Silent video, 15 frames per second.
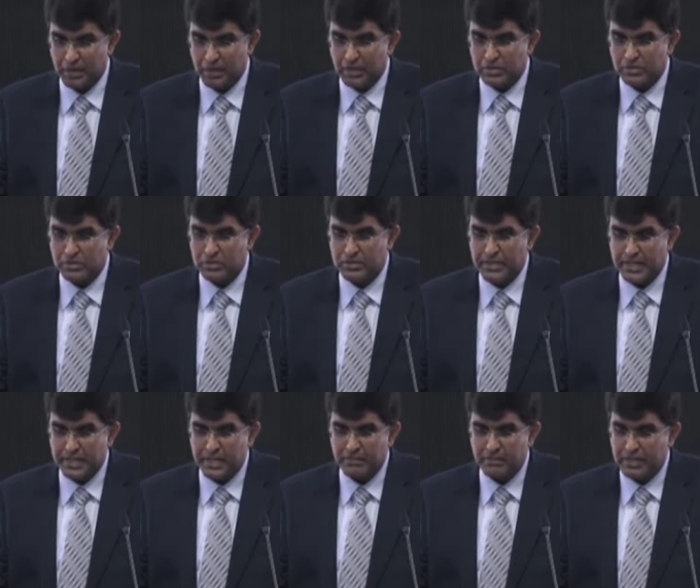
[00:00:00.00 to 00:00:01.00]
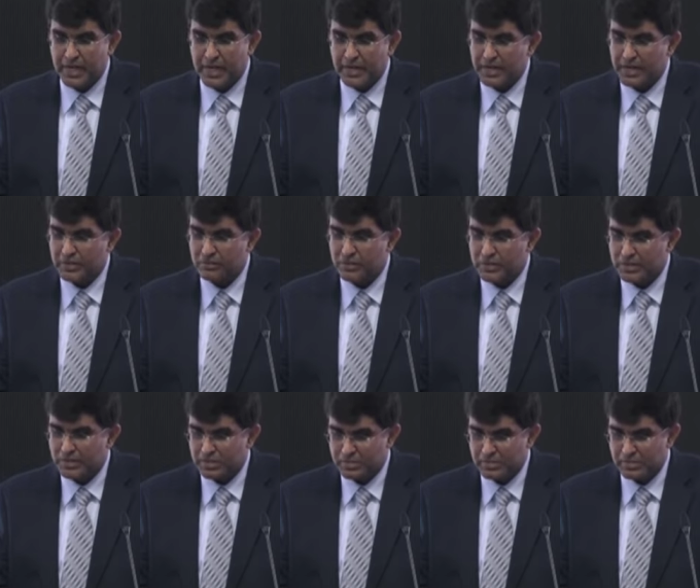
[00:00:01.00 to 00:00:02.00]
So they gave a guideline which
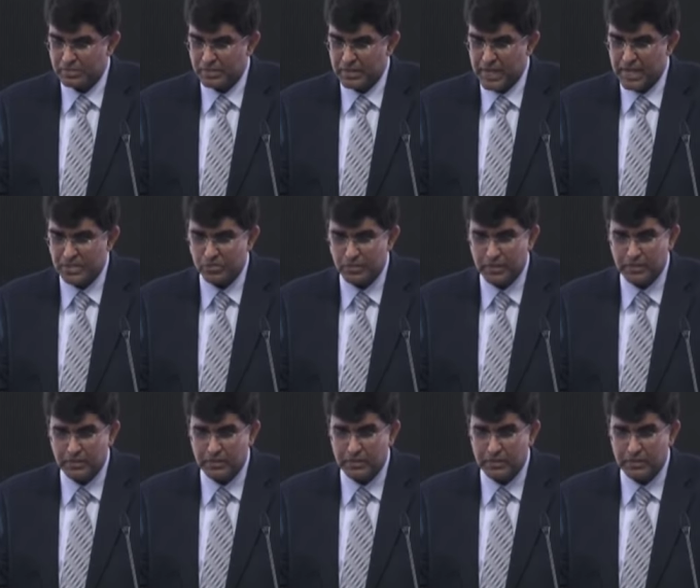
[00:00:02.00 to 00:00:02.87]
is class 1.